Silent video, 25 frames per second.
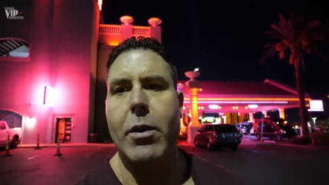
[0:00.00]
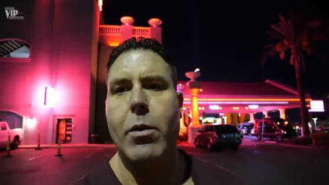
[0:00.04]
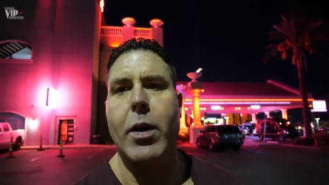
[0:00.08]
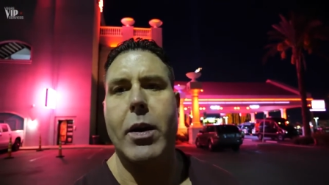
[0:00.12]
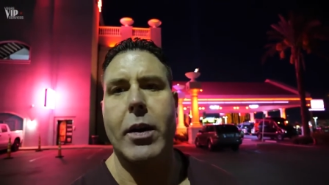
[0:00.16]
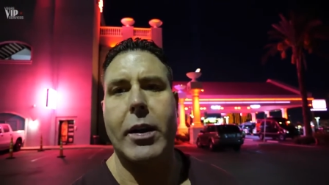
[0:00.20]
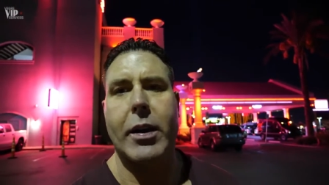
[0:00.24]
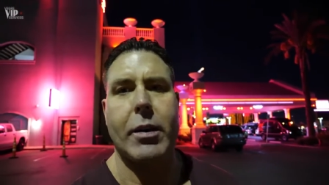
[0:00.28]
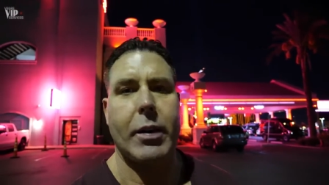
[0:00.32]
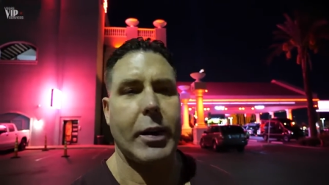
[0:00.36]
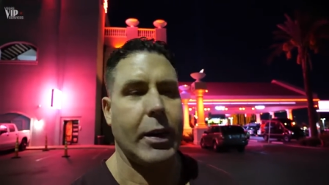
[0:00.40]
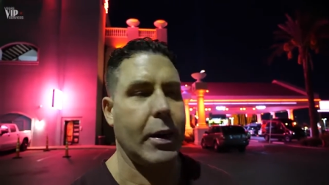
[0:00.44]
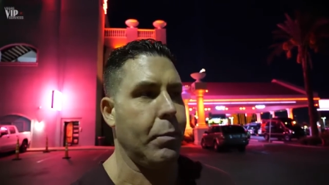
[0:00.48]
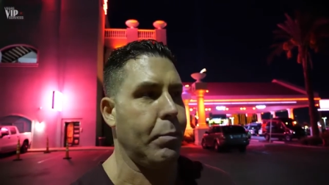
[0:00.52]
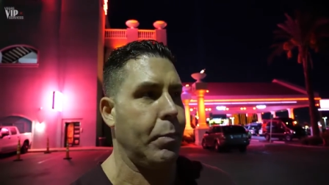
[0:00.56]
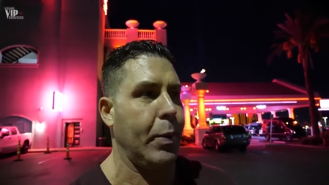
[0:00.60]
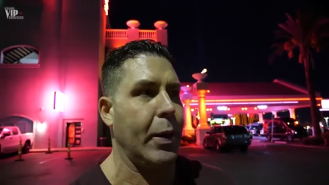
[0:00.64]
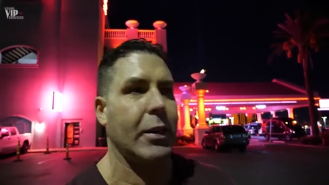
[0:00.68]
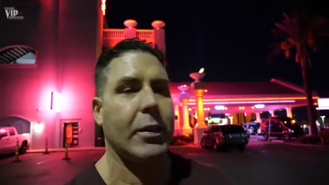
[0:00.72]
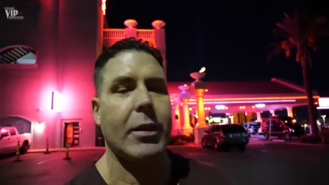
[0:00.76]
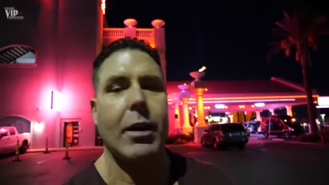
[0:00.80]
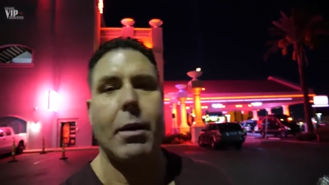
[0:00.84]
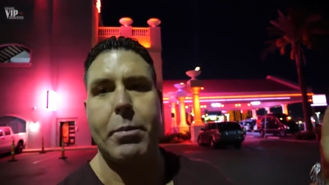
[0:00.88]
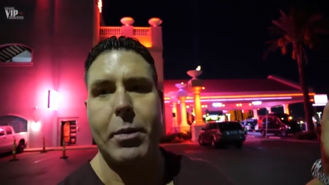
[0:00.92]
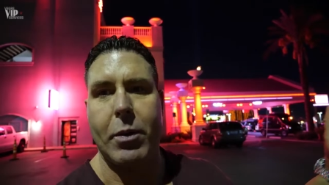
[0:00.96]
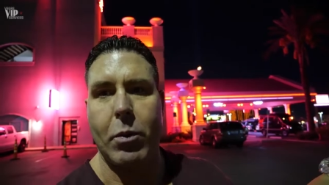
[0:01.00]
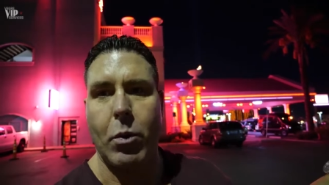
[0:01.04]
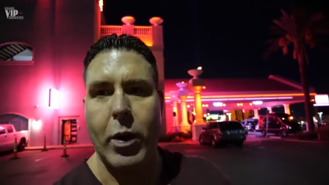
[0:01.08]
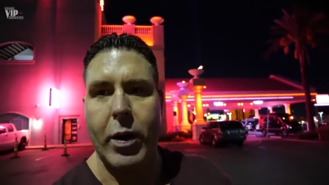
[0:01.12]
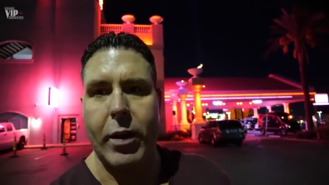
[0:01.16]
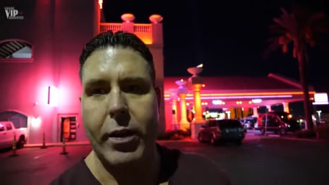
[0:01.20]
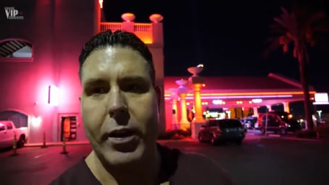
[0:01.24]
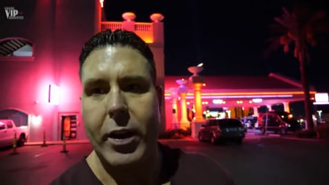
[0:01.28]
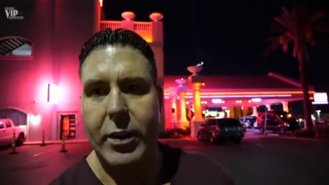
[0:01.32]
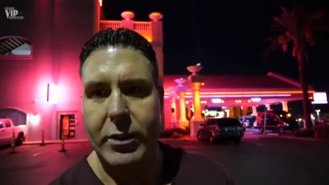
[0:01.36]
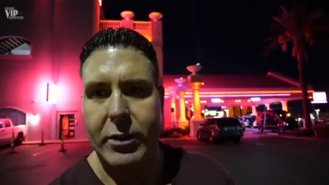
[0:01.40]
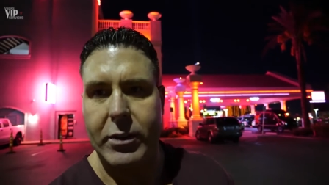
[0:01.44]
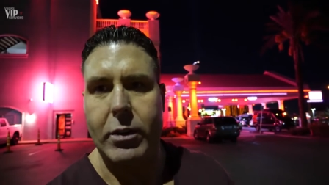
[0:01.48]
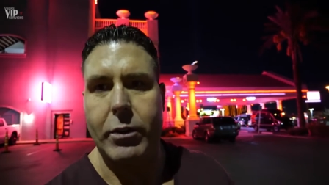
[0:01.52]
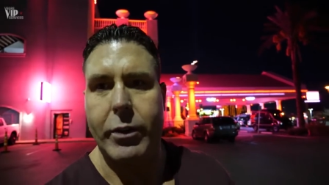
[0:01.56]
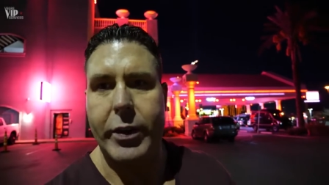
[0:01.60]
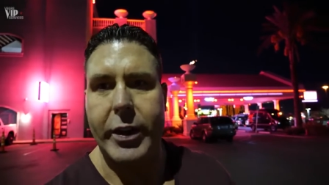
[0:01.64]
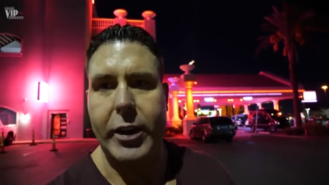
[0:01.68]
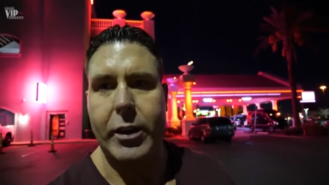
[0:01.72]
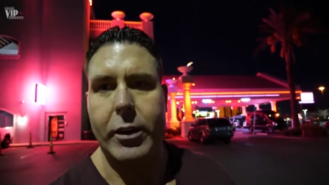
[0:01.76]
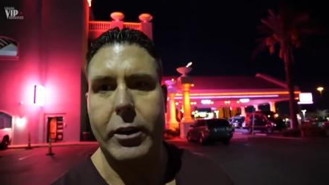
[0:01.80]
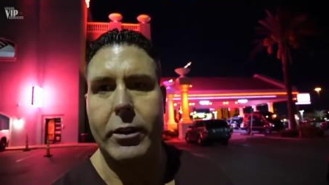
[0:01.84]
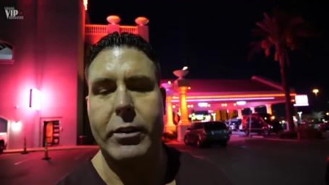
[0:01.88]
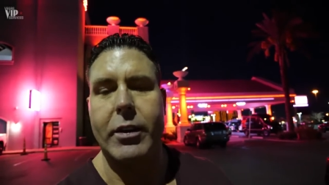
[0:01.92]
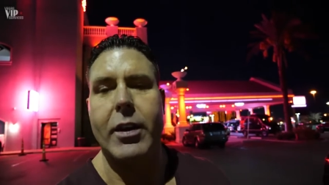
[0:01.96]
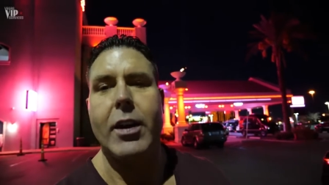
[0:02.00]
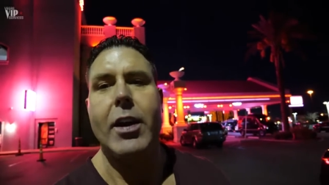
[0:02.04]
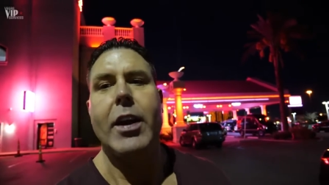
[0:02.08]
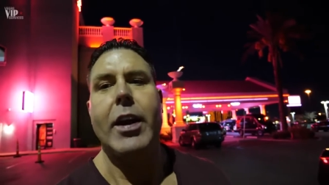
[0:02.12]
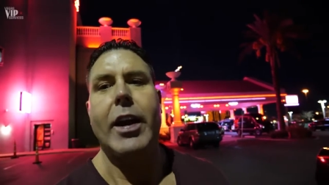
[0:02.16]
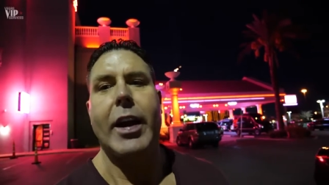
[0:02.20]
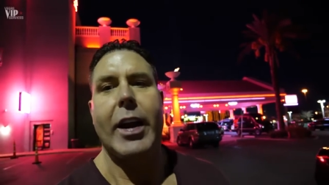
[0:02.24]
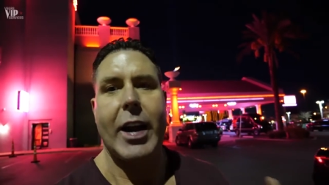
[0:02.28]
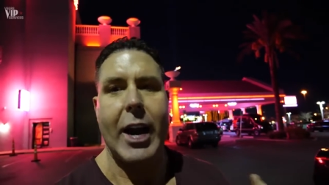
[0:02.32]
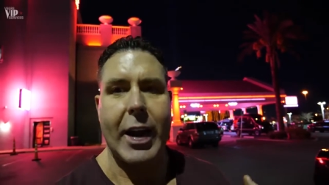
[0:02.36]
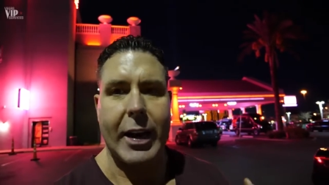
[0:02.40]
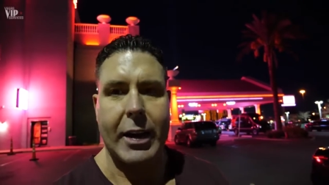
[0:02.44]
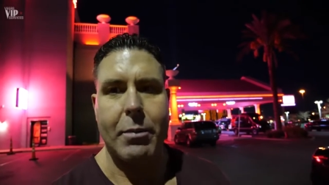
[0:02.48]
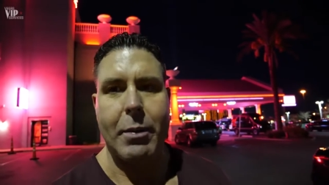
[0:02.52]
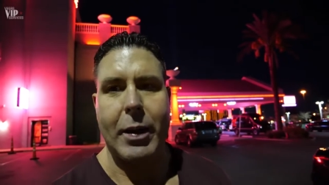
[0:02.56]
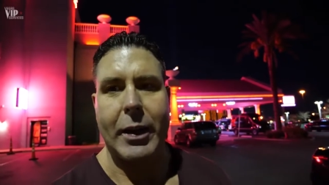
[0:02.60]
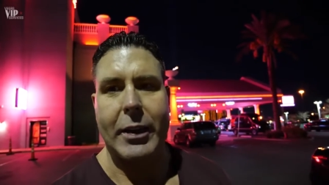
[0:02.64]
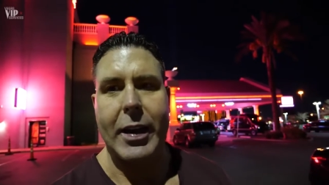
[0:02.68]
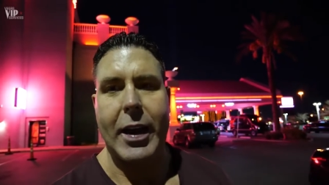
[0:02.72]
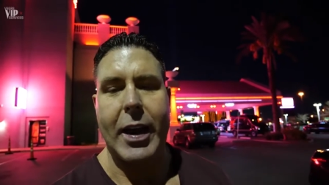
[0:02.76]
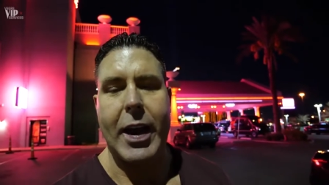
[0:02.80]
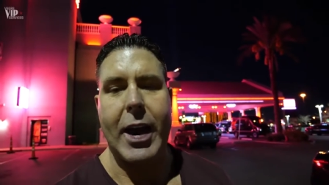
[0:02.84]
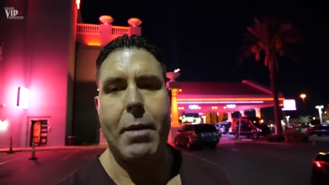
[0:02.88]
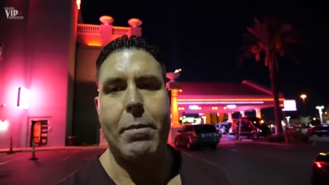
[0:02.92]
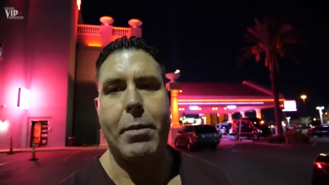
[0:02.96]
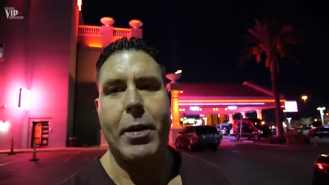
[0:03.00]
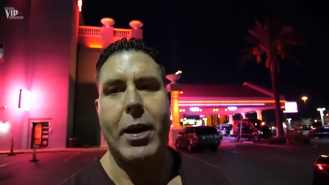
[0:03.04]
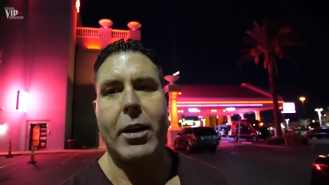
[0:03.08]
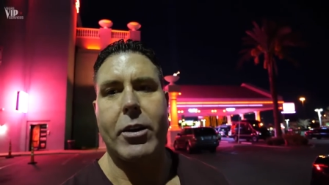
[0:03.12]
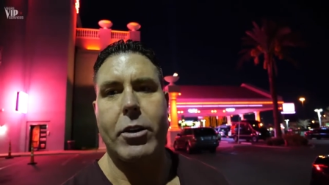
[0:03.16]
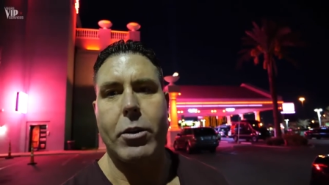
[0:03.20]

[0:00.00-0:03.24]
You want to get get picked up in one of the hustler vehicles, and I can make that happen.